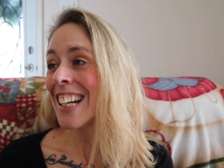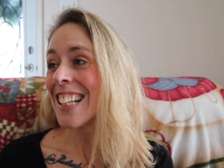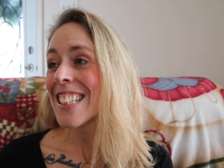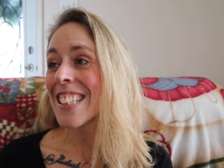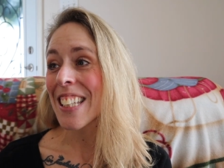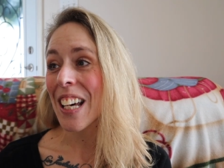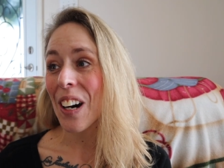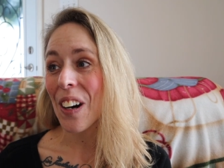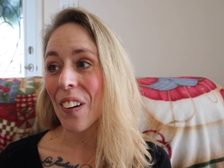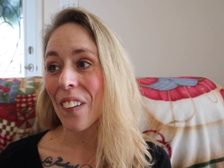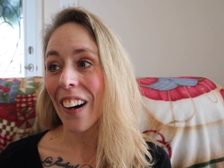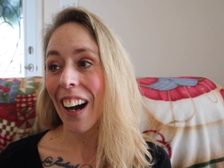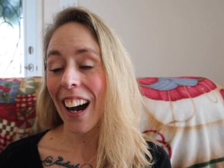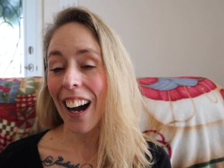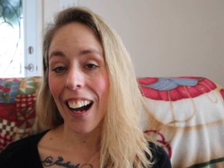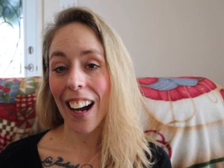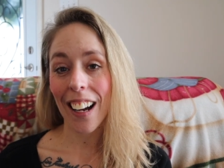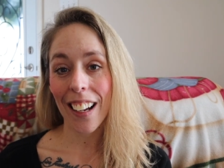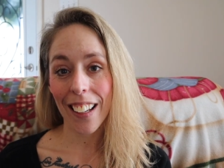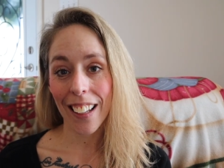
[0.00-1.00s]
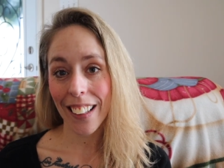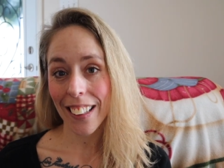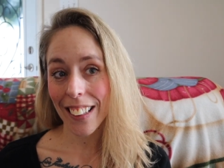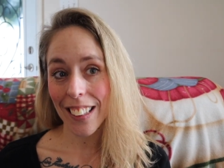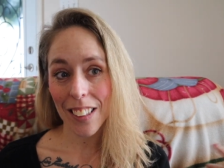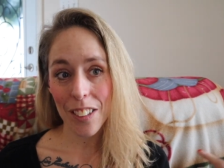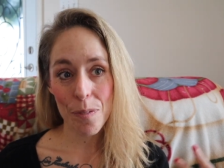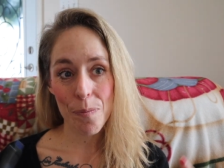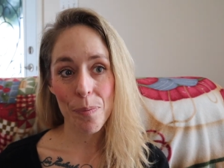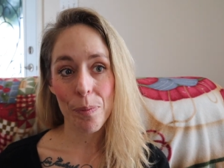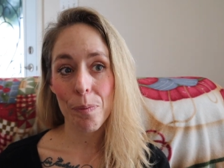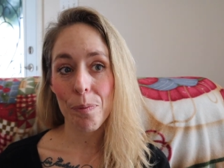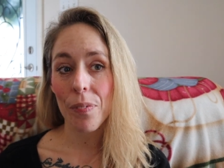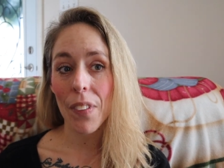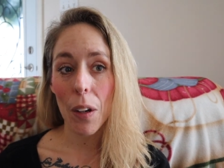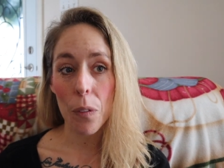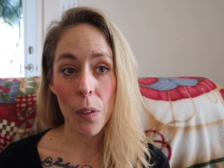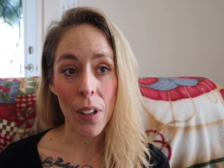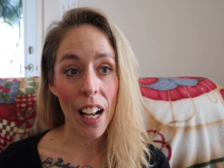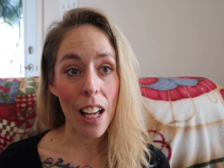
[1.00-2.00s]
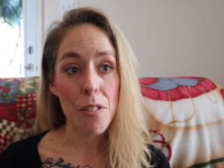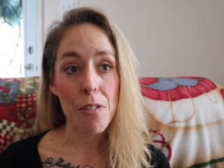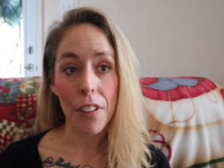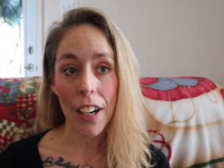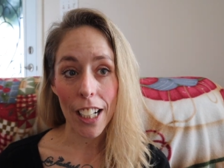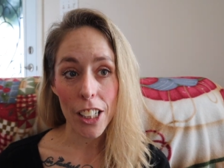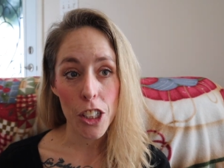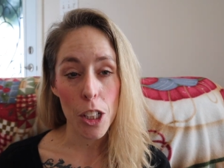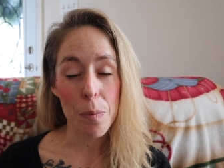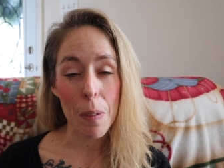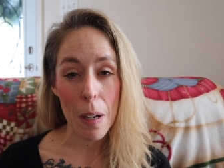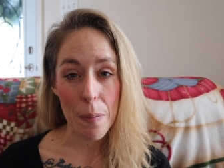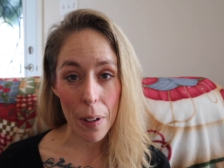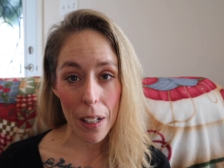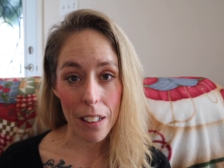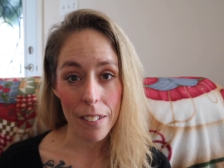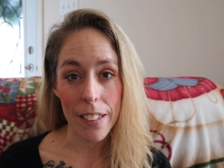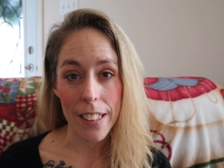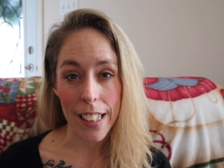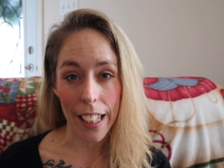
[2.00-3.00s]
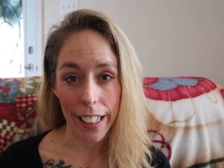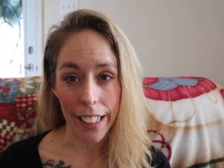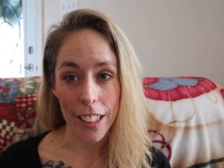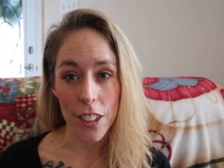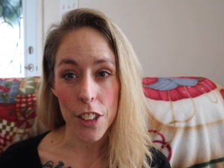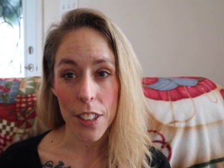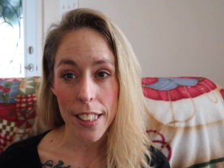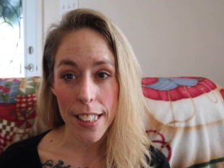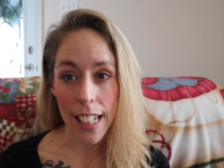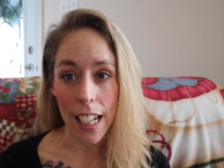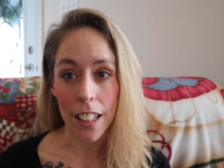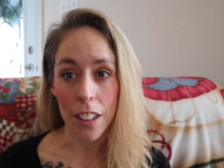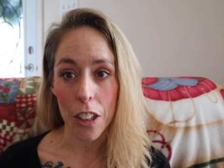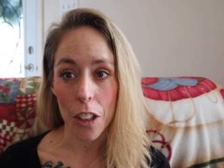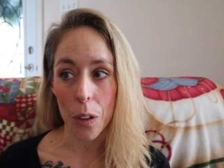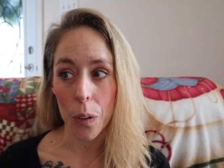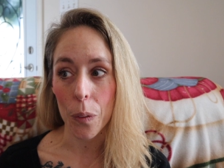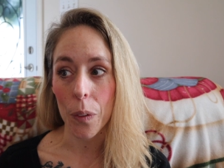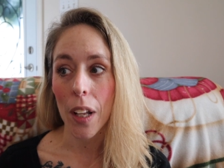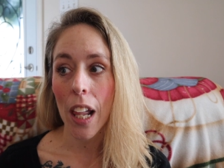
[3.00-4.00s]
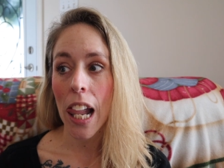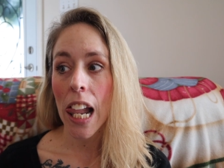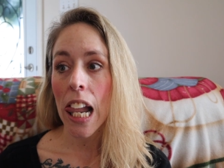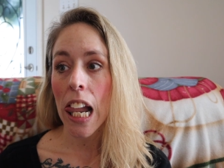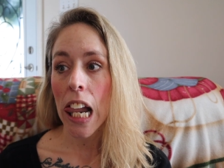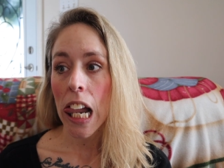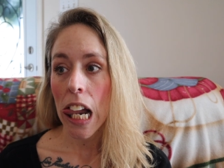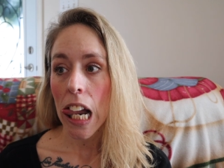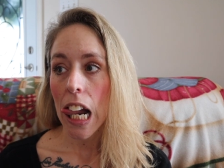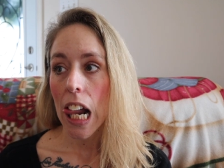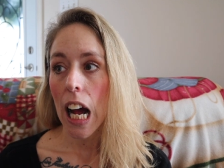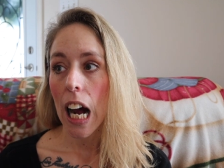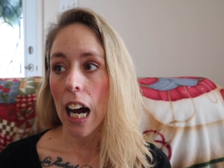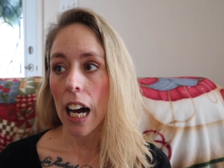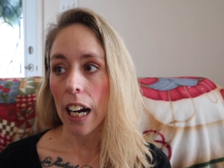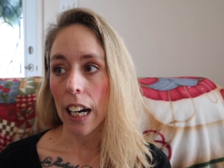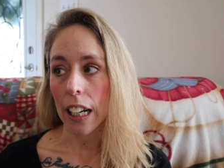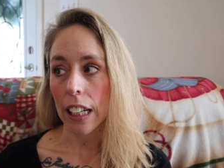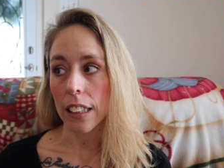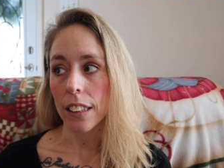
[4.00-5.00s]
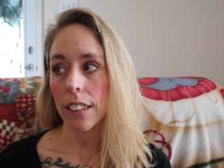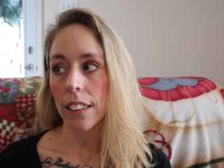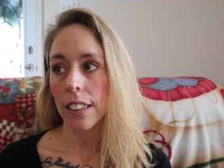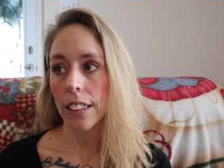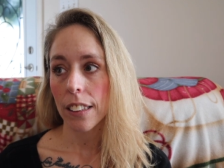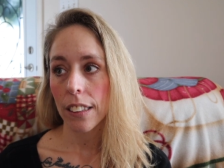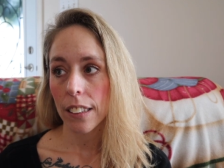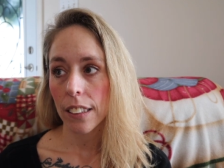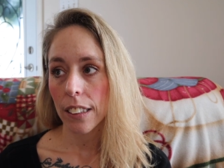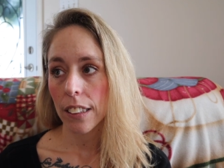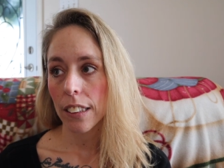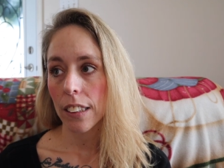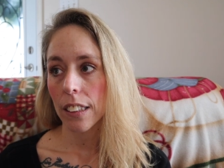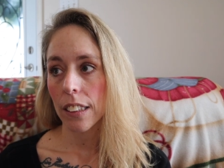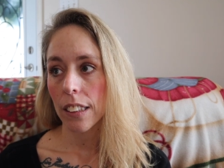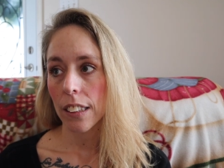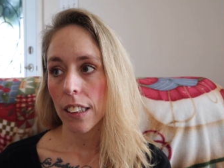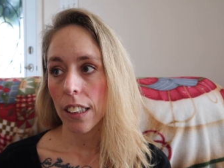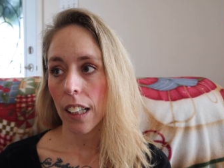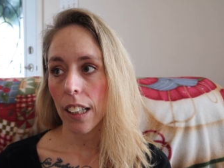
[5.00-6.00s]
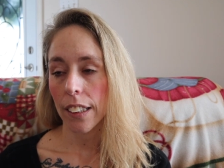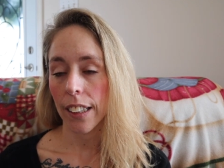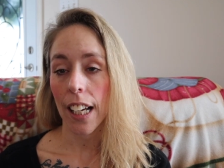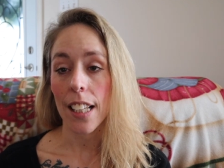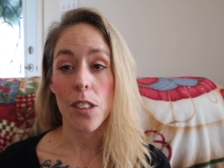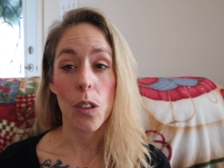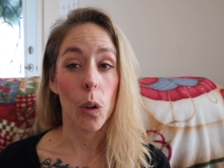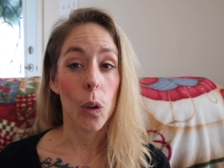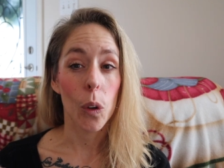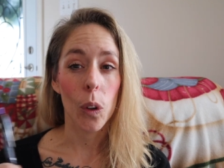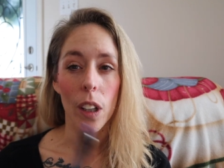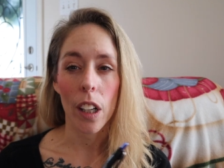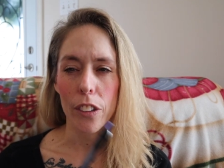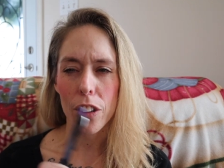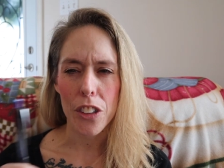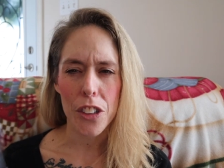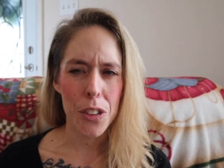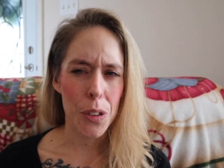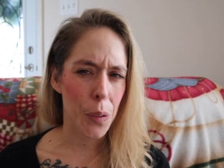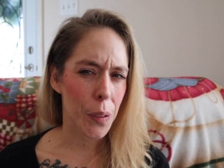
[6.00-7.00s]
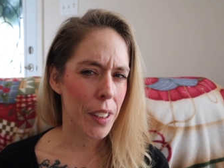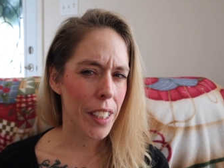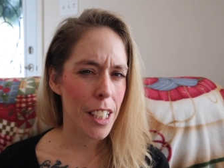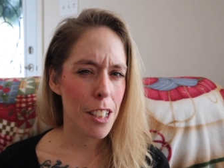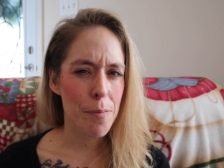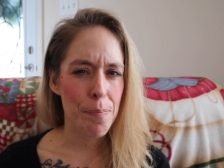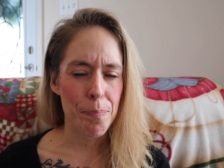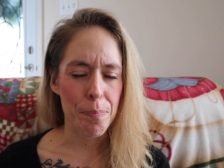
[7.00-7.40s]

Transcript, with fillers: So I, when I fractured my pelvis, I can just tell you, uh, That's a whole other story.